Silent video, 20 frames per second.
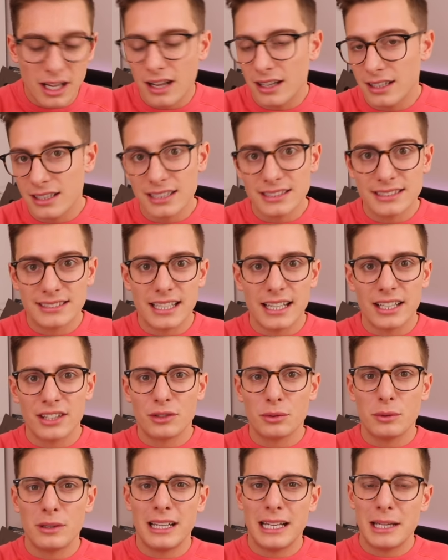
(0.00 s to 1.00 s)

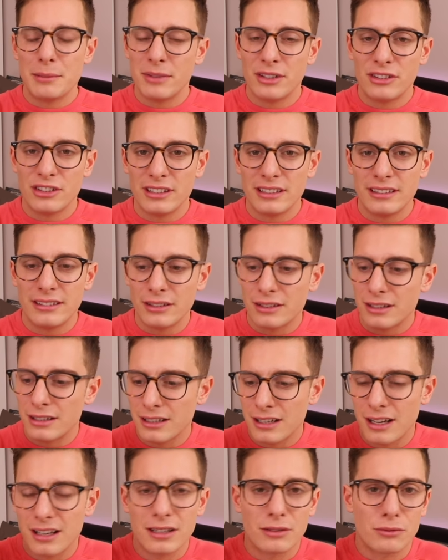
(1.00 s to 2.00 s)
non-consensual images, you
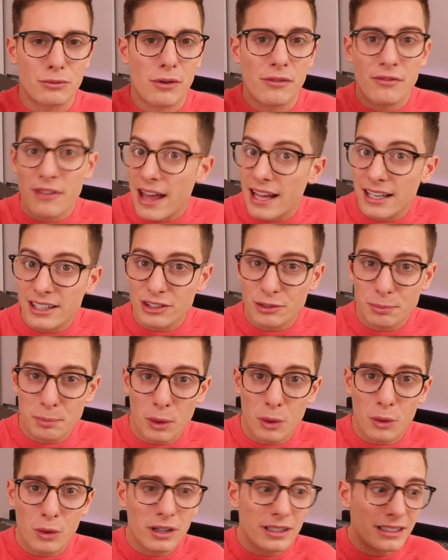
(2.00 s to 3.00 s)
can call it revenge
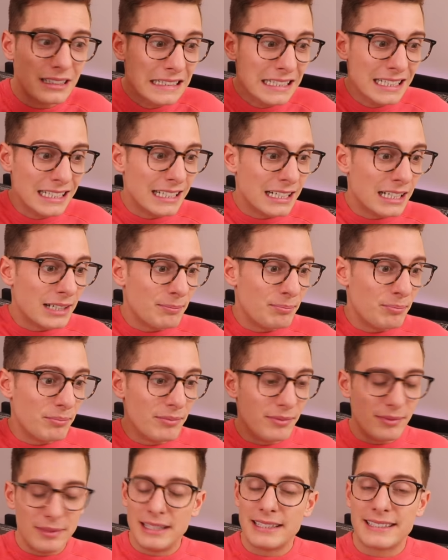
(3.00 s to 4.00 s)
porn,
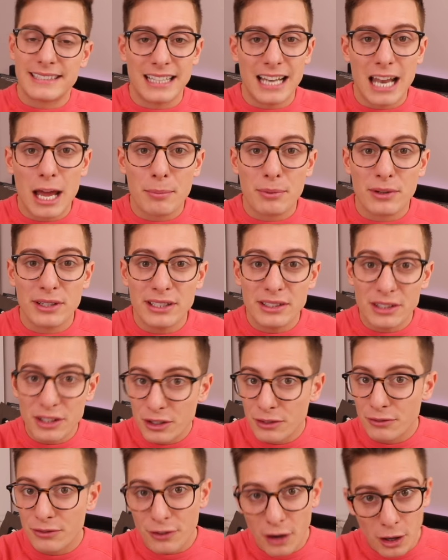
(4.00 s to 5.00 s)
celebrity
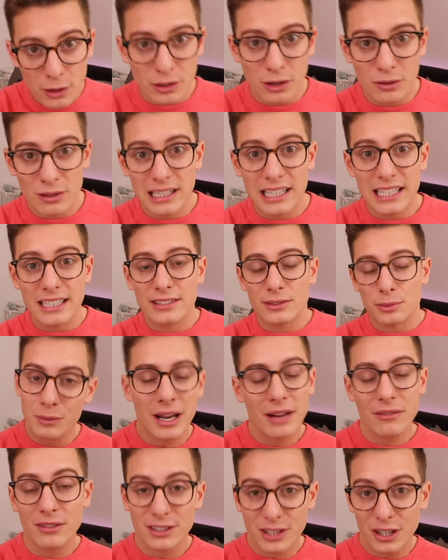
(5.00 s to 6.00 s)
nude photo leaks,
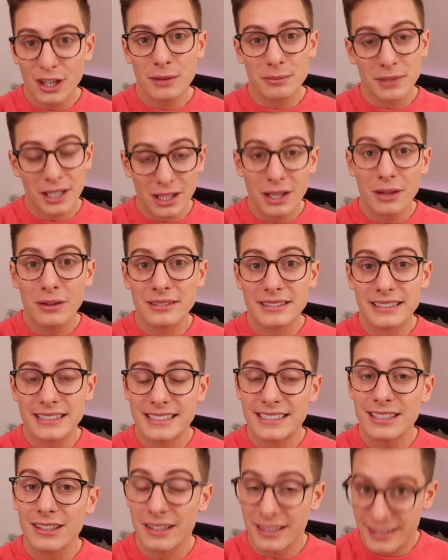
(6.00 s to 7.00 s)
whatever term you use,
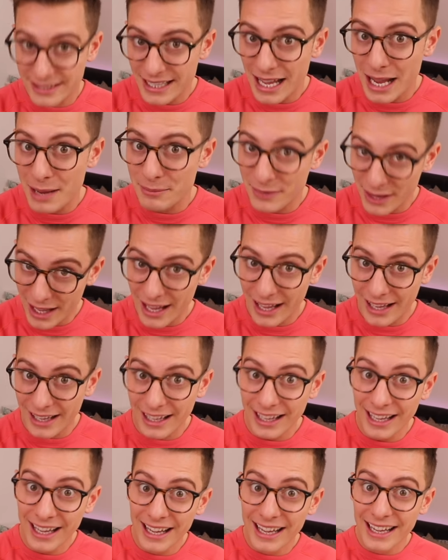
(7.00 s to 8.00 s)
it's still the same
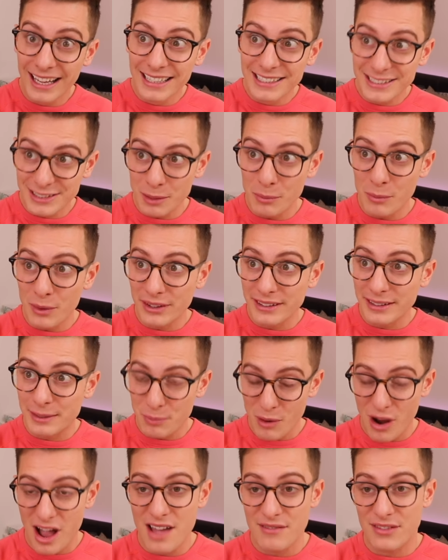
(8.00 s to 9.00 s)
thing. Someone's
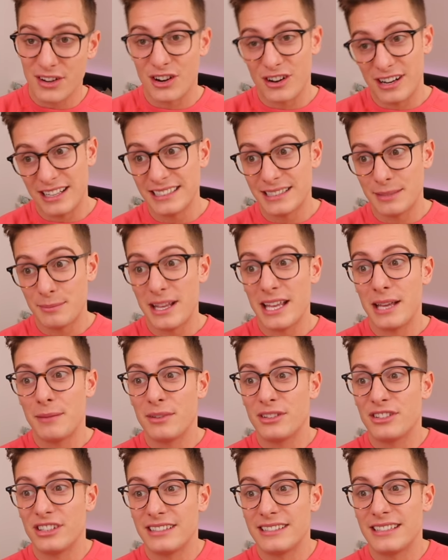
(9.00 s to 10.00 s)
private or intimate
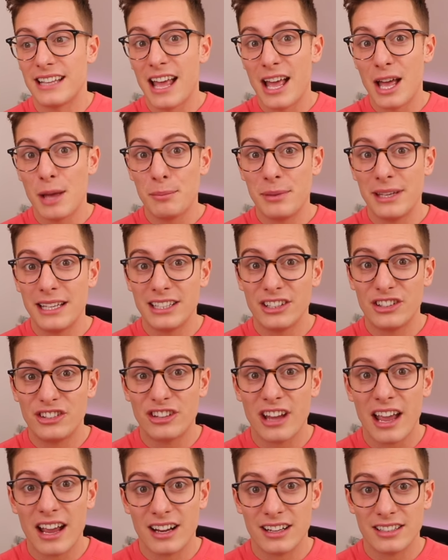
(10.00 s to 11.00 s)
images being
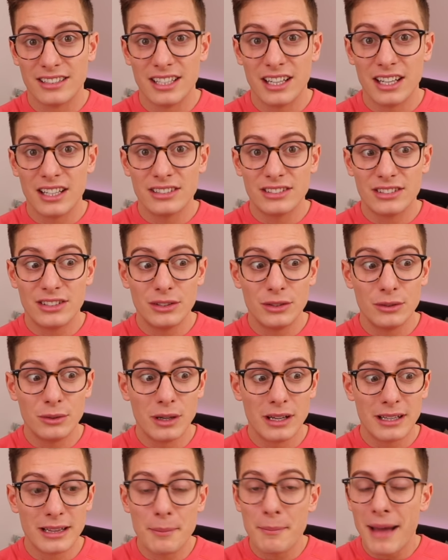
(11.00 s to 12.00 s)
shared to
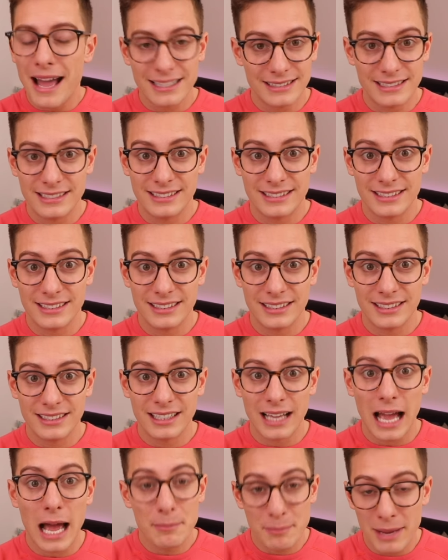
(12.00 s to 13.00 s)
the masses
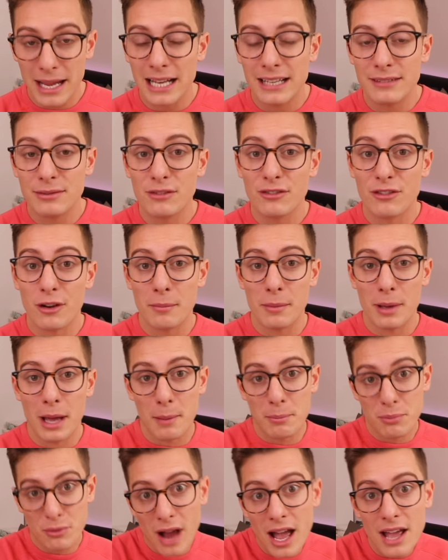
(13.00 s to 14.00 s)
and made from
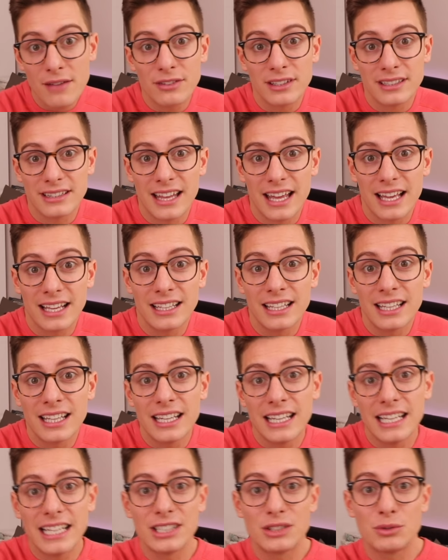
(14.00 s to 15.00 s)
a private thing
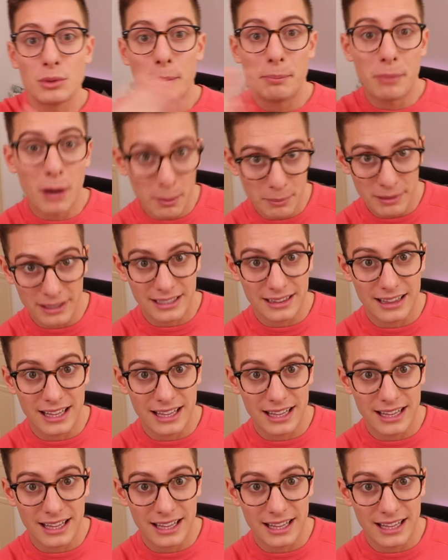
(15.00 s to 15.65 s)
into a public